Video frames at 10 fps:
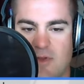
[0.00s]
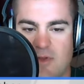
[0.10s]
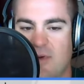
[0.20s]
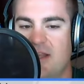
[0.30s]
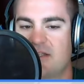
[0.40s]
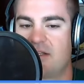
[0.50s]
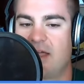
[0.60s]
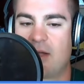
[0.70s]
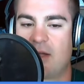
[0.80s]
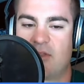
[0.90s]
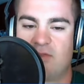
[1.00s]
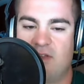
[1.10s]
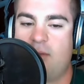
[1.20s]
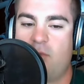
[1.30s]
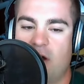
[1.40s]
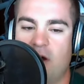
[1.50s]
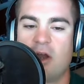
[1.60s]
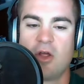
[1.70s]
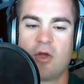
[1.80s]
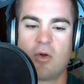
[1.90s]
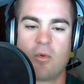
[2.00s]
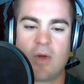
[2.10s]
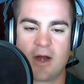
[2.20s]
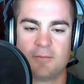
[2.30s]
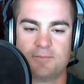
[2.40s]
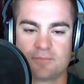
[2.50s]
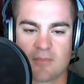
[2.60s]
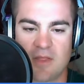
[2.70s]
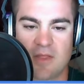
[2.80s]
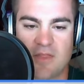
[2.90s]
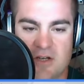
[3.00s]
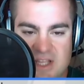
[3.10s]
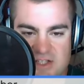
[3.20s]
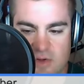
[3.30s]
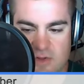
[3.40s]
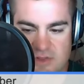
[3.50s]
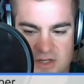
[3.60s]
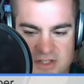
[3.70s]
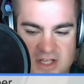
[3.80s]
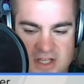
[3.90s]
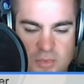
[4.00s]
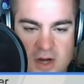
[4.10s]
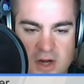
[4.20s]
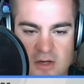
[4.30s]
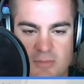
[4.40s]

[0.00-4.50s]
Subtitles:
run into like with VMware, where there's these weird